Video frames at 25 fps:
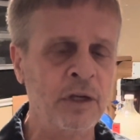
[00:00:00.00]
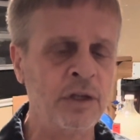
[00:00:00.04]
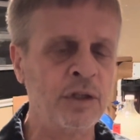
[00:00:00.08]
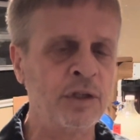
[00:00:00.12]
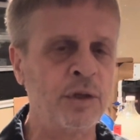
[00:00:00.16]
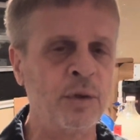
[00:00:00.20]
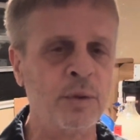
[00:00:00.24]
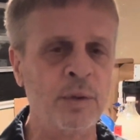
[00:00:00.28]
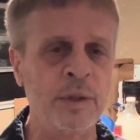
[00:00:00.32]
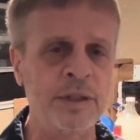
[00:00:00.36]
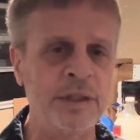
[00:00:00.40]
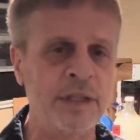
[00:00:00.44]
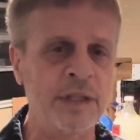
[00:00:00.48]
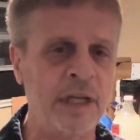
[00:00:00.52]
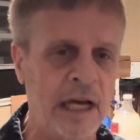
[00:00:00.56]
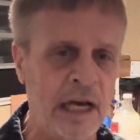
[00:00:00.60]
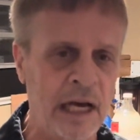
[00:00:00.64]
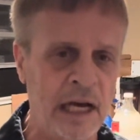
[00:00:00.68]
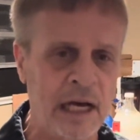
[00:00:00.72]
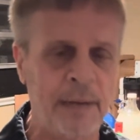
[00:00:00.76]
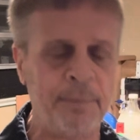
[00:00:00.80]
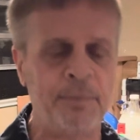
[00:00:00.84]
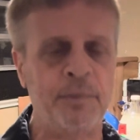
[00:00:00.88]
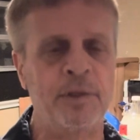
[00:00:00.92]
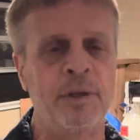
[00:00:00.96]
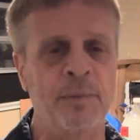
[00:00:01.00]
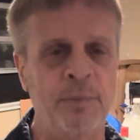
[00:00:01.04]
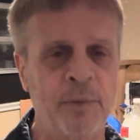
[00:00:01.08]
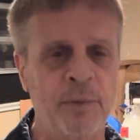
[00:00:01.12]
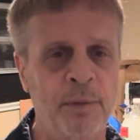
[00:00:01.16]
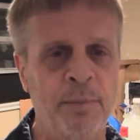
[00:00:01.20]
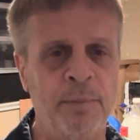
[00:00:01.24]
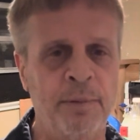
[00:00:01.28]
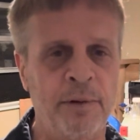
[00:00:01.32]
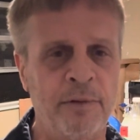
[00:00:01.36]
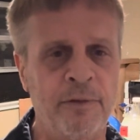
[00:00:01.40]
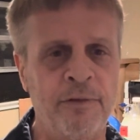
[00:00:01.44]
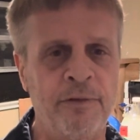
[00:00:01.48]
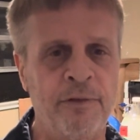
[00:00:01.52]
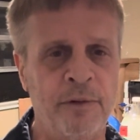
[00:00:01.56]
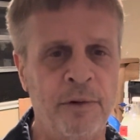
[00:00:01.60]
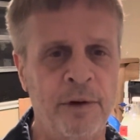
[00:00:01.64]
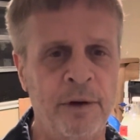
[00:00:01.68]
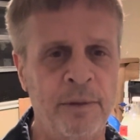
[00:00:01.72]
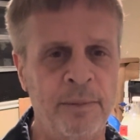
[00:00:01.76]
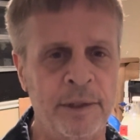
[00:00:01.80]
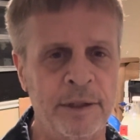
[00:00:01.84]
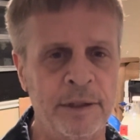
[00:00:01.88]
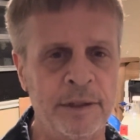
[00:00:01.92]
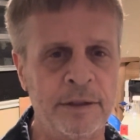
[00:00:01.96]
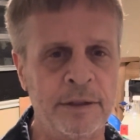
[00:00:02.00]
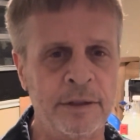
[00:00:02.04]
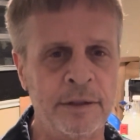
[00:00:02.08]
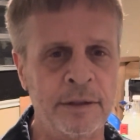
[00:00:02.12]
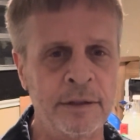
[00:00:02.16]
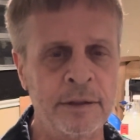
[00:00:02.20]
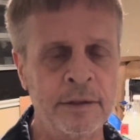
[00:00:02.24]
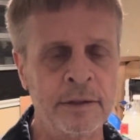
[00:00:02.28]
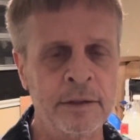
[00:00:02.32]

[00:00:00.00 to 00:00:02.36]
to its optimal performance.